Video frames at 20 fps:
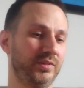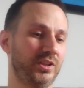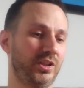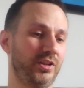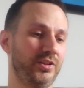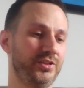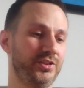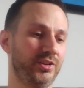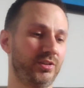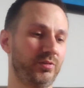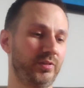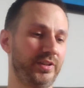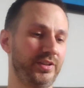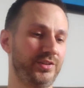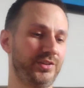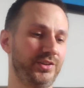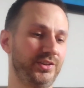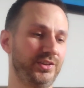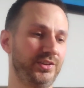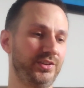
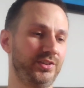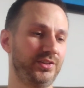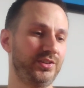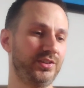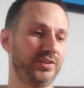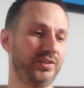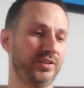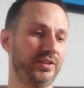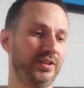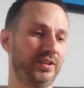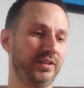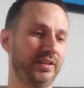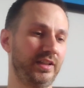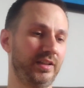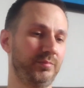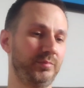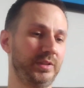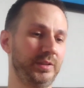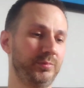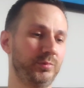consequences
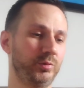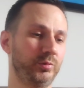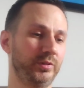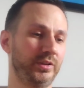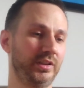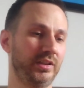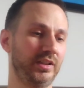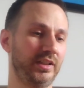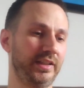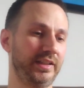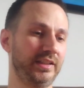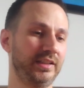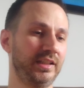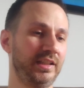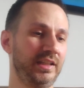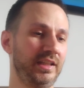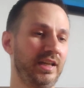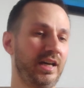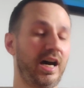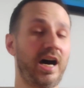that people wouldn't like.
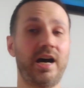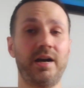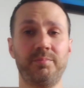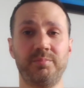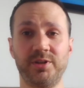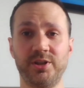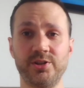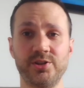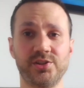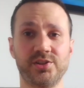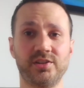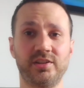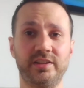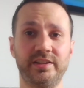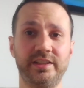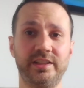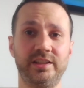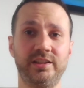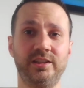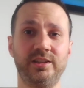I
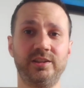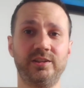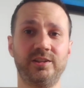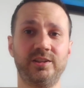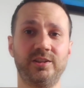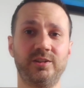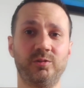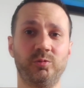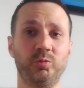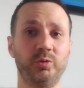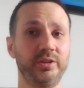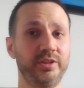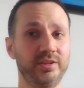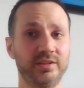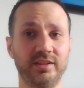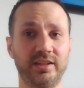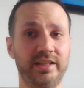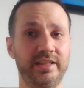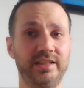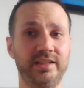personally
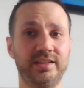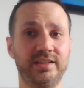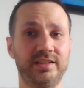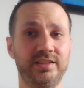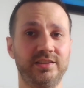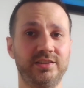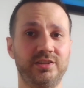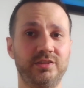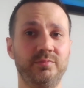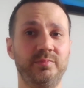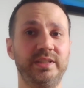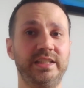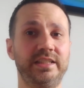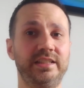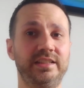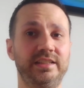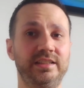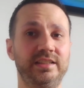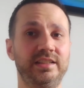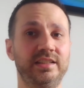wouldn't like to
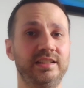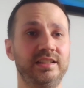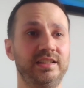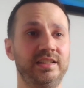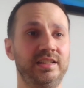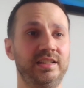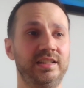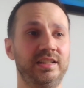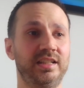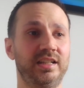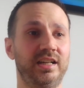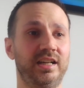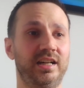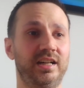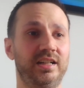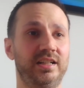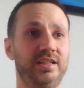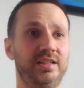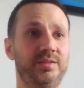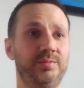be
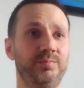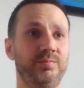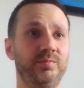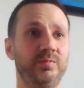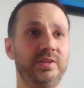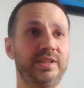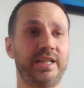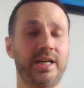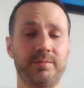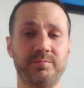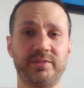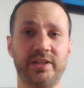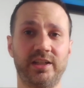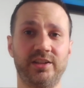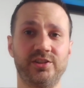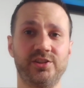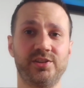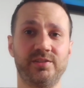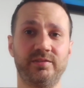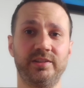kept out
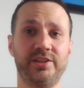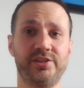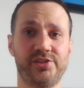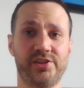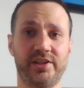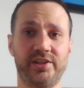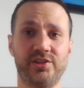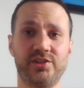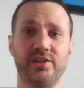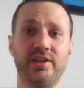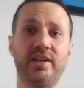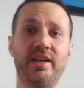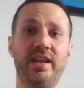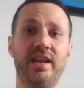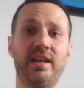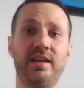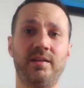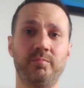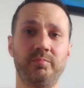of civilization and